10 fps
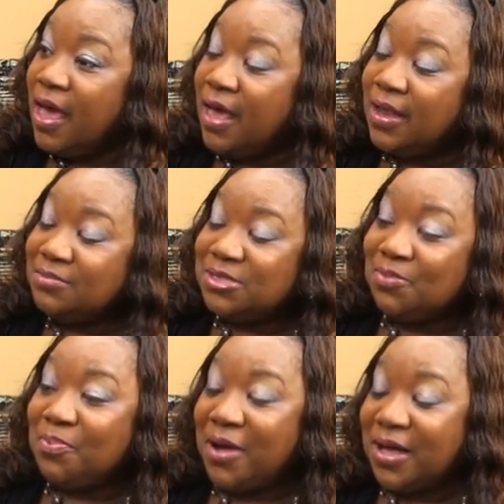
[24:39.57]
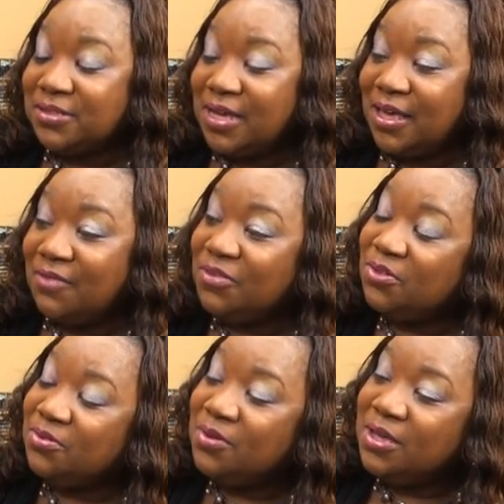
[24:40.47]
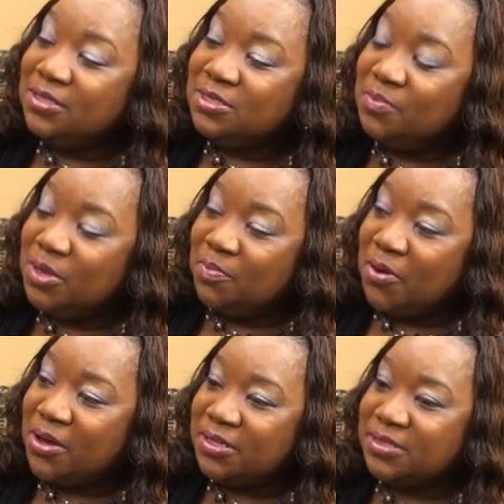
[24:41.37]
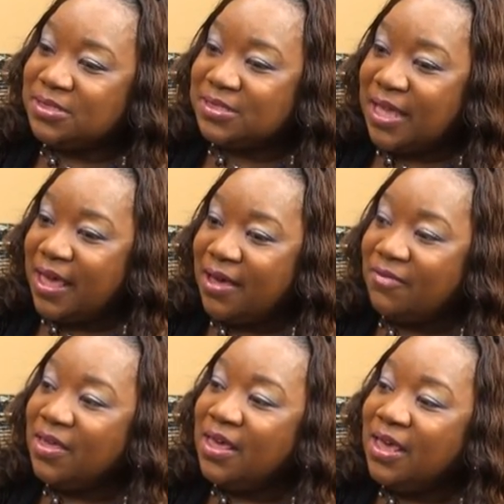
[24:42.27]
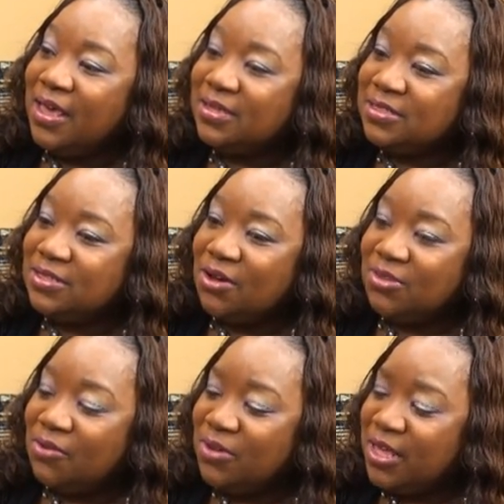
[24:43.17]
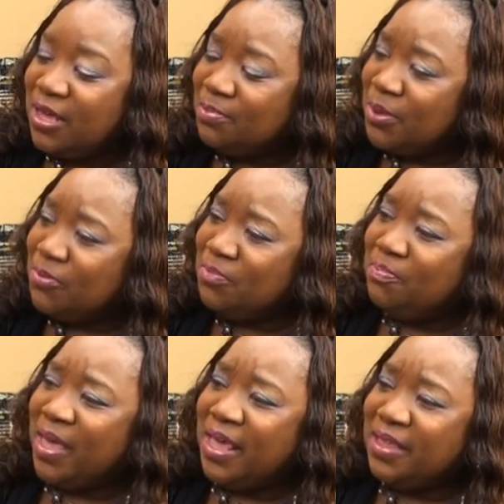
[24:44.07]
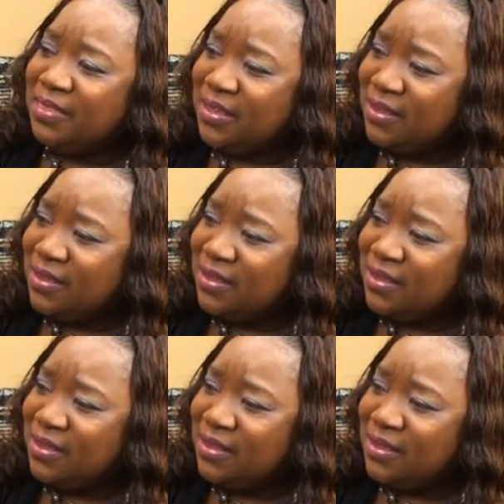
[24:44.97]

And I'm so proud to have you to be a part of the staff and to know that we help them with bathing,